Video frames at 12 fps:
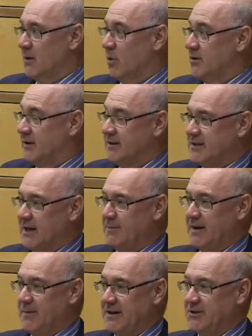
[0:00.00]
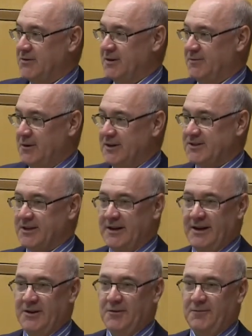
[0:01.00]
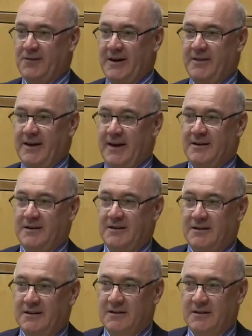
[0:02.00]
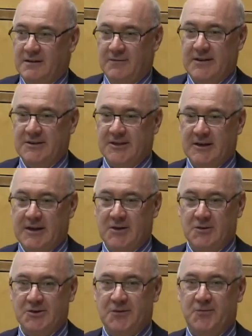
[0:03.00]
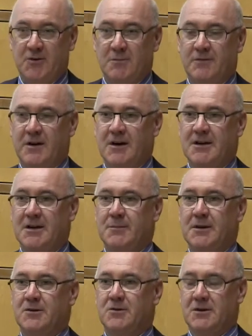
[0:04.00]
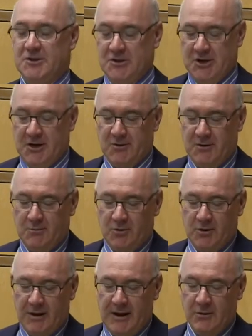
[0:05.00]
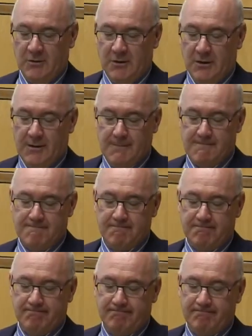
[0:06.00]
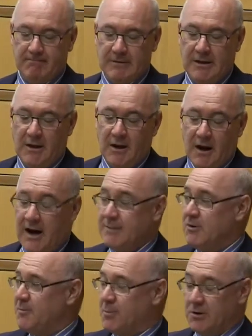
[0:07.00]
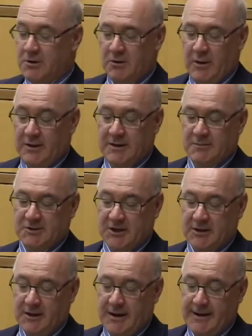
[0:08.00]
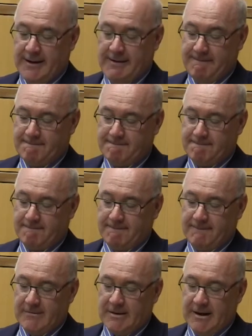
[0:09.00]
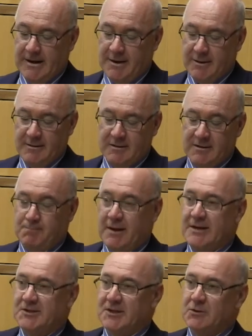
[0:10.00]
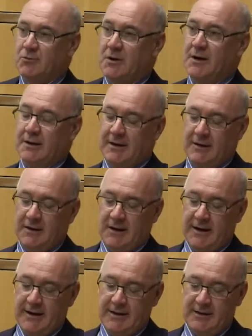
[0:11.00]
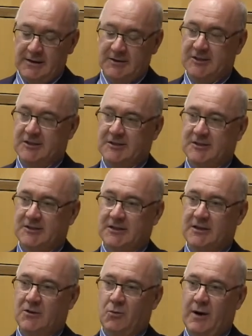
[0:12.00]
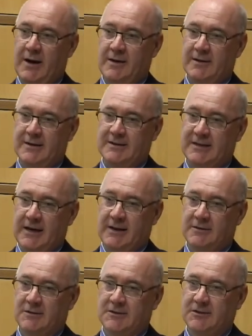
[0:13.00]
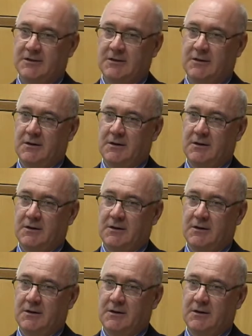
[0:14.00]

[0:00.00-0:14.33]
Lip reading: Well, you can tell by my tone of voice that I don't find that convincing either as a form of argument or as a general moral outlook. I'm with Bernard Williams on lying, and I think that the basic wrong in lying consists in the way that it tends,